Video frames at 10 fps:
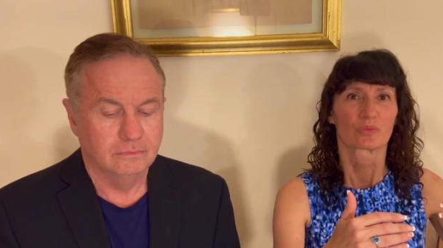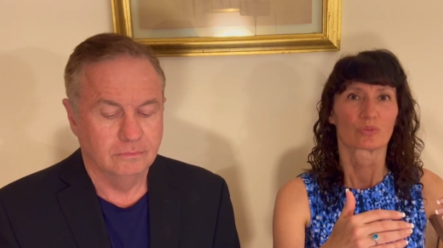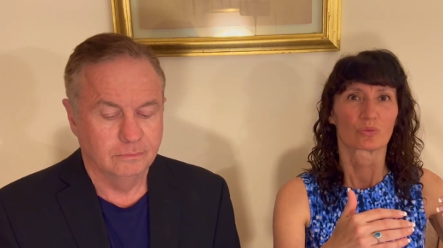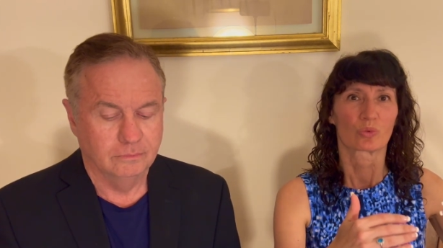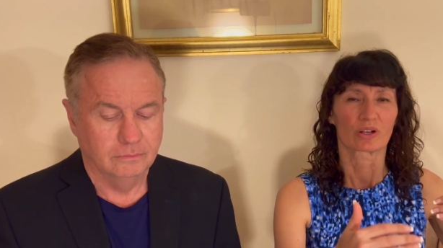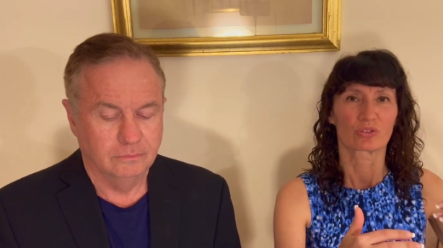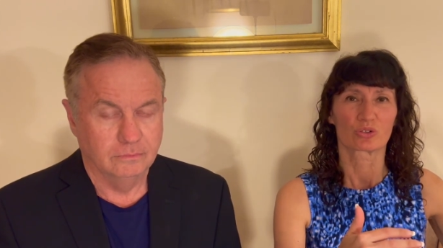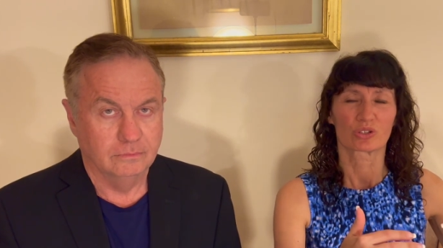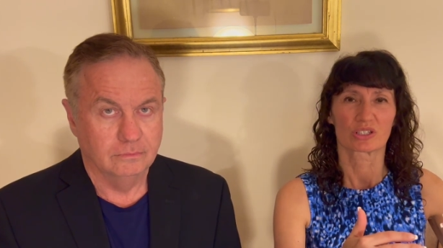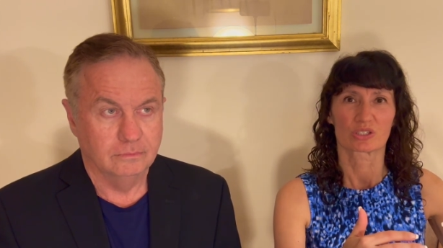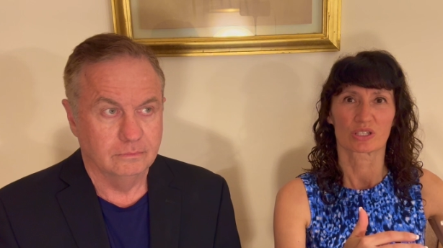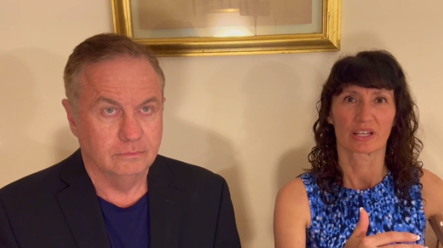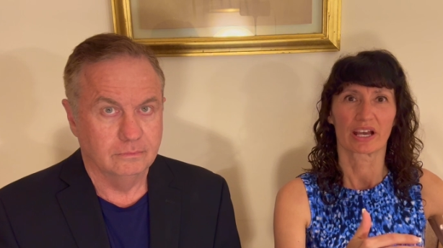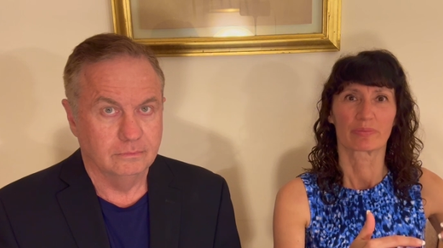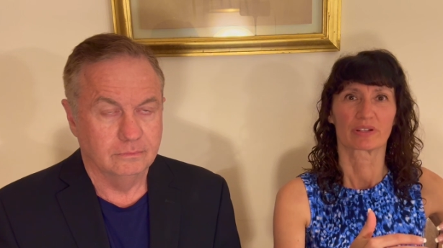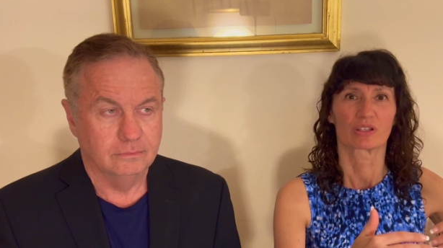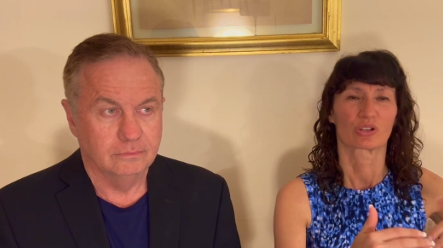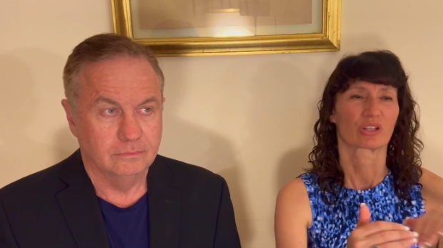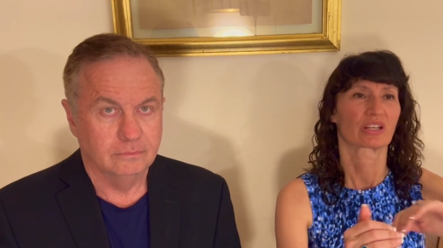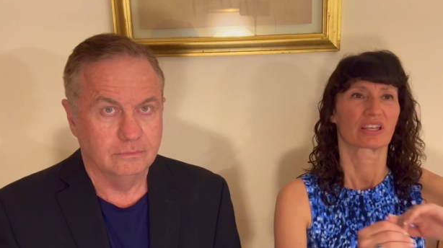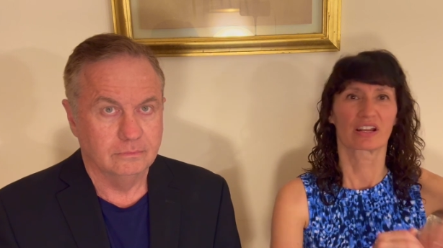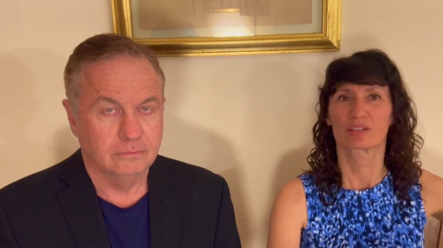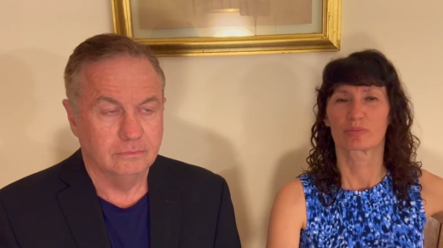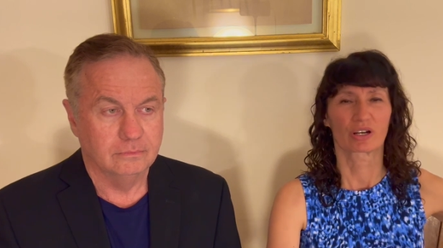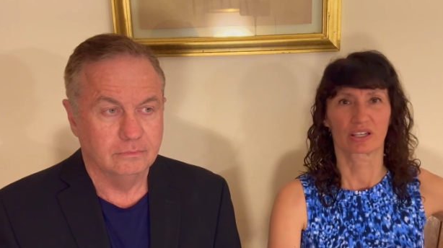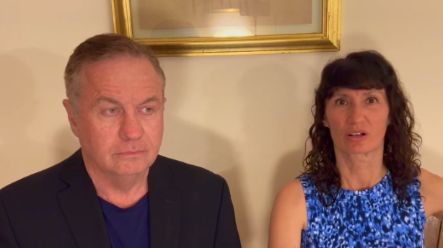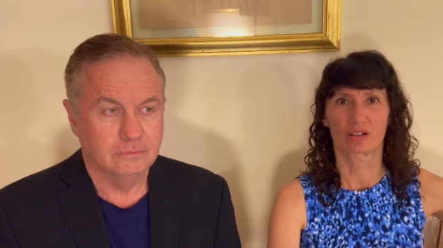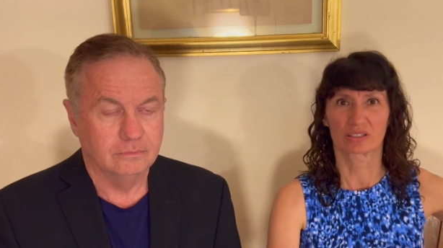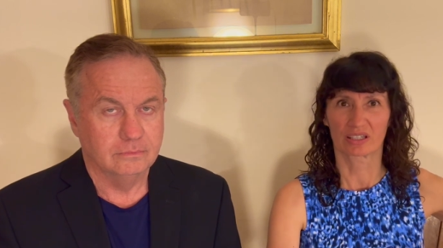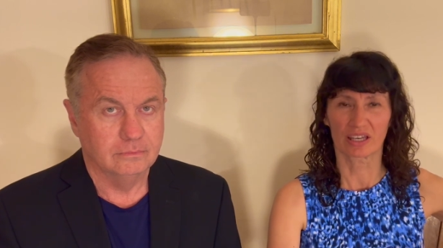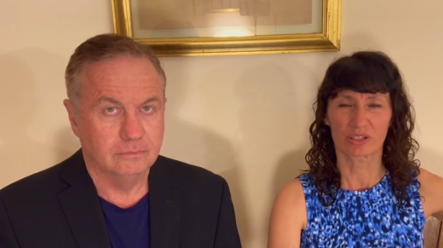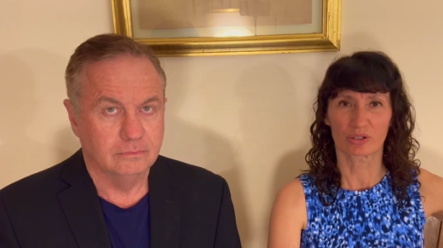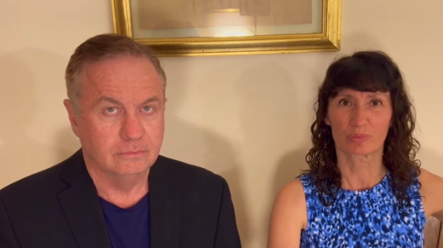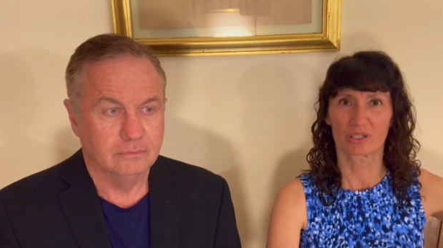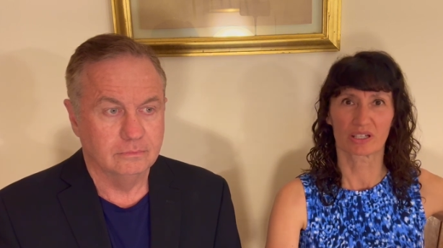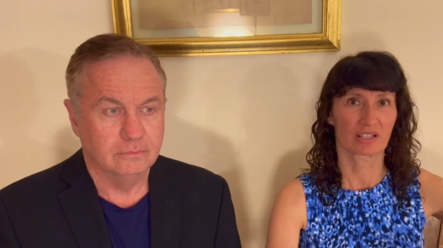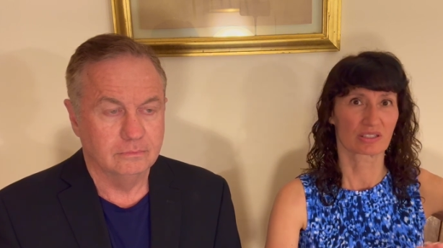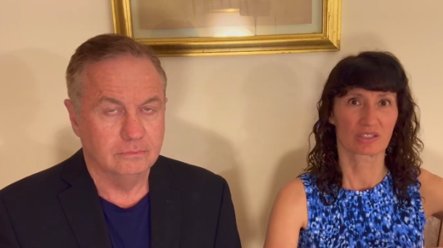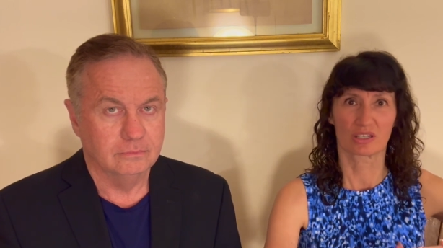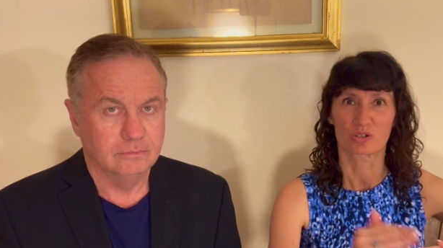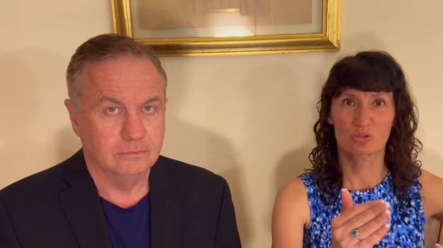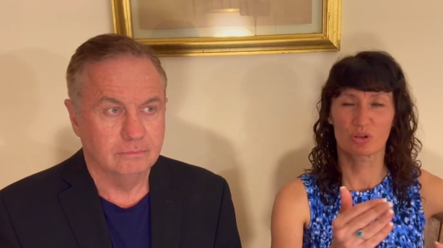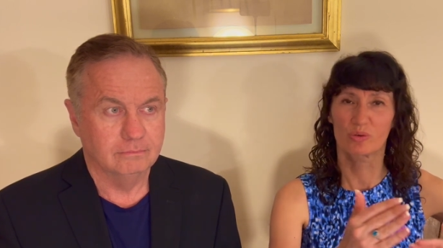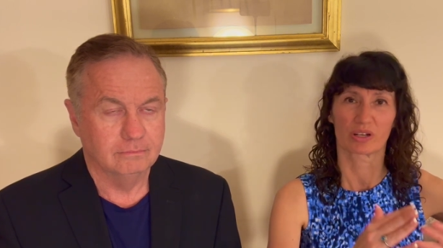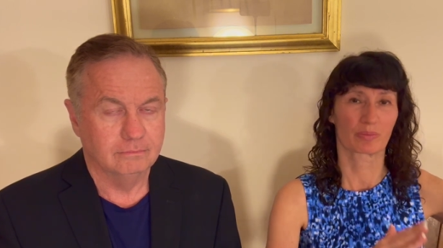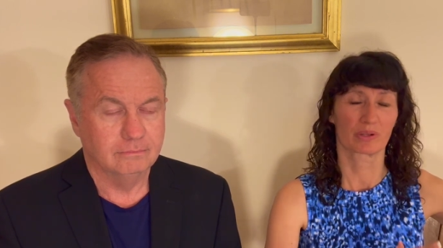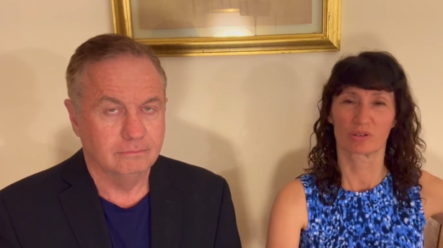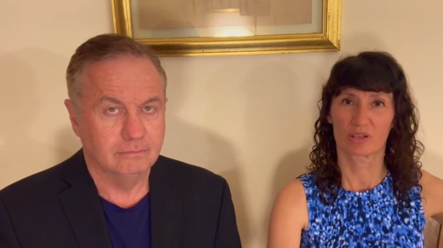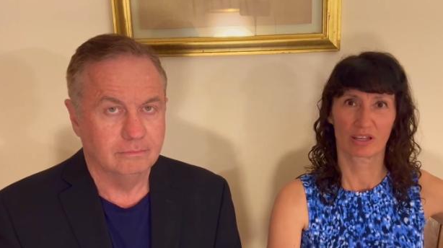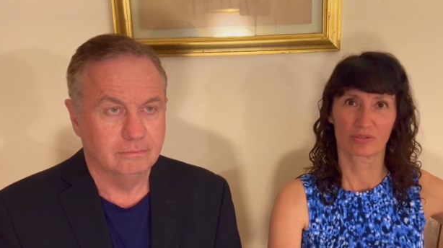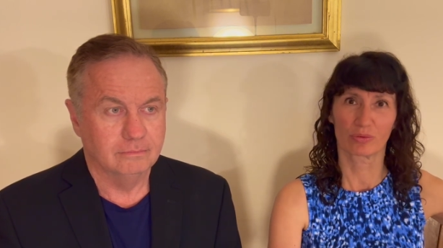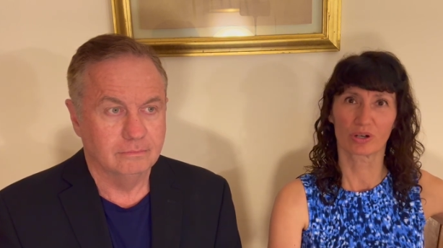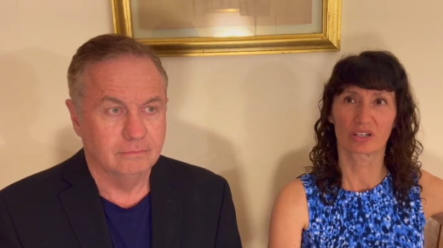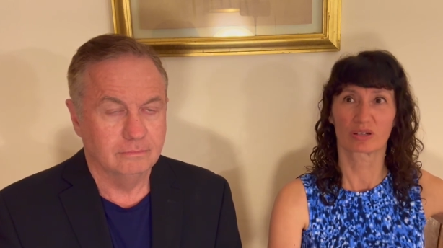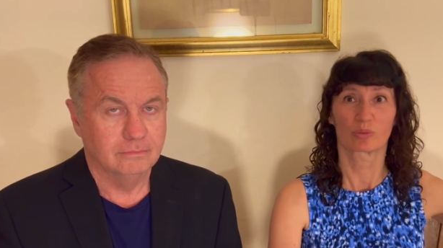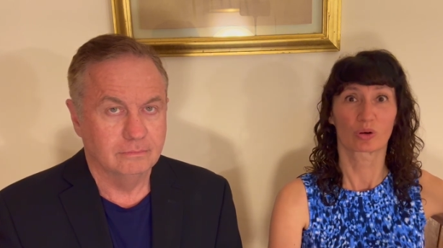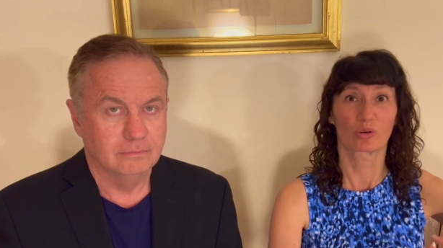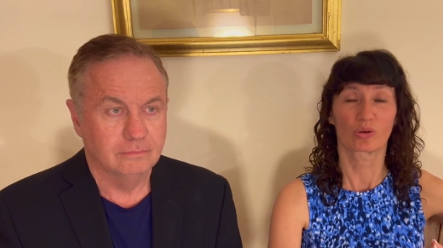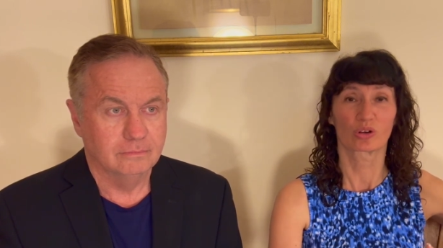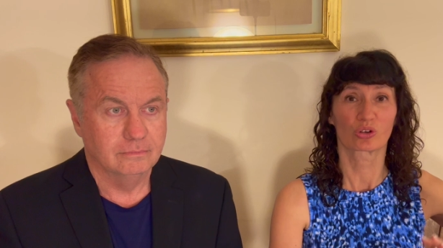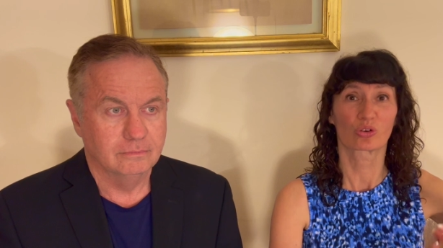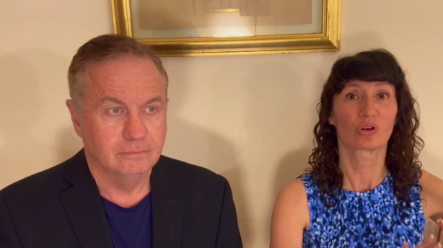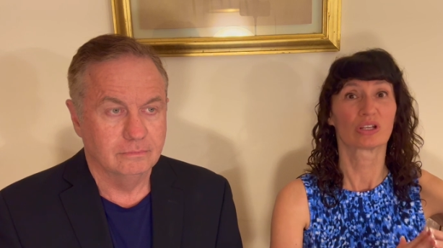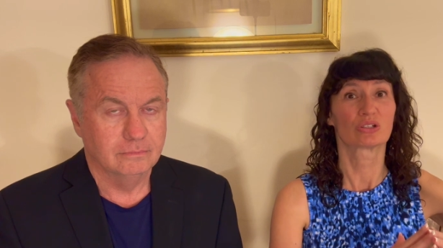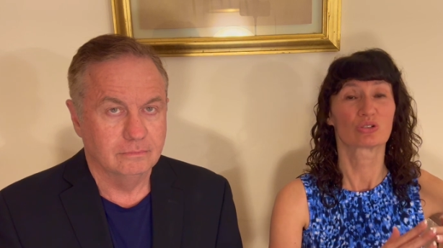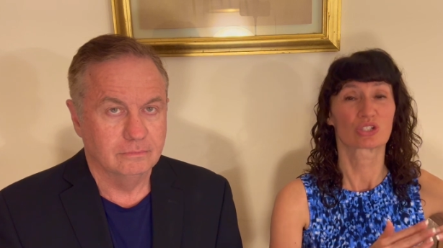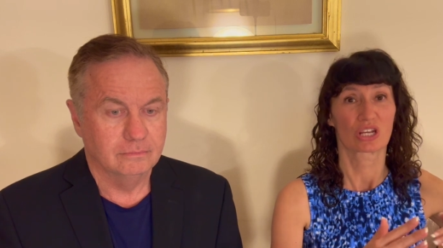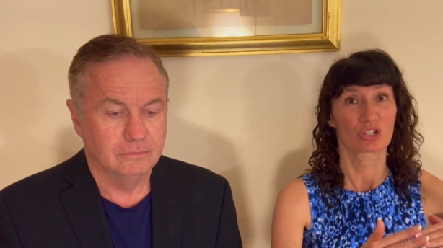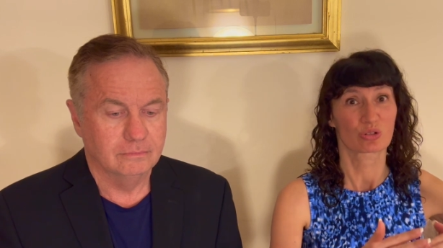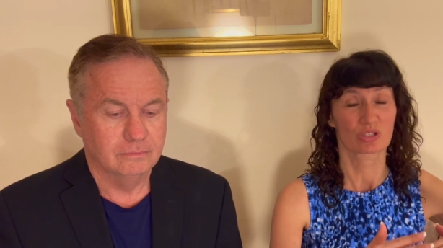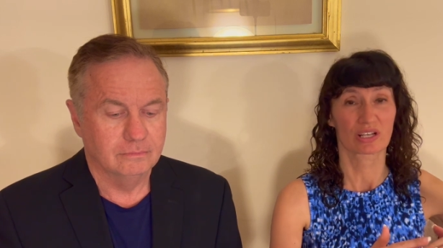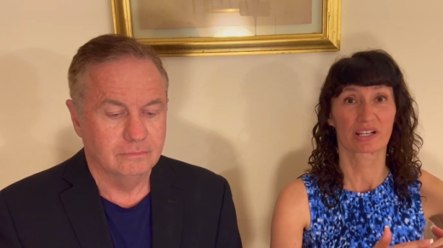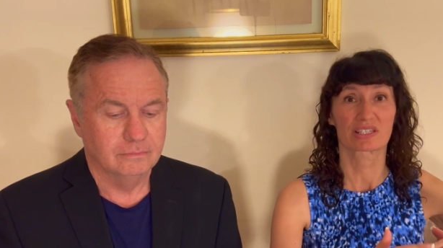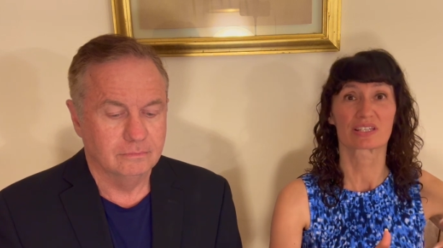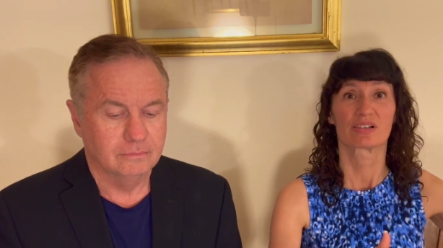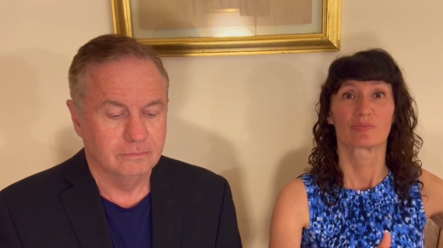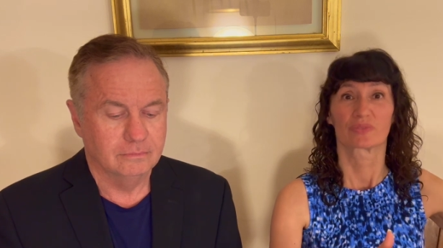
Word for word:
Speaker 1: one of two things is going to happen. Either you're going to get out of the market altogether because the interest rate went up and you can't afford it anymore, or you're going to change your sights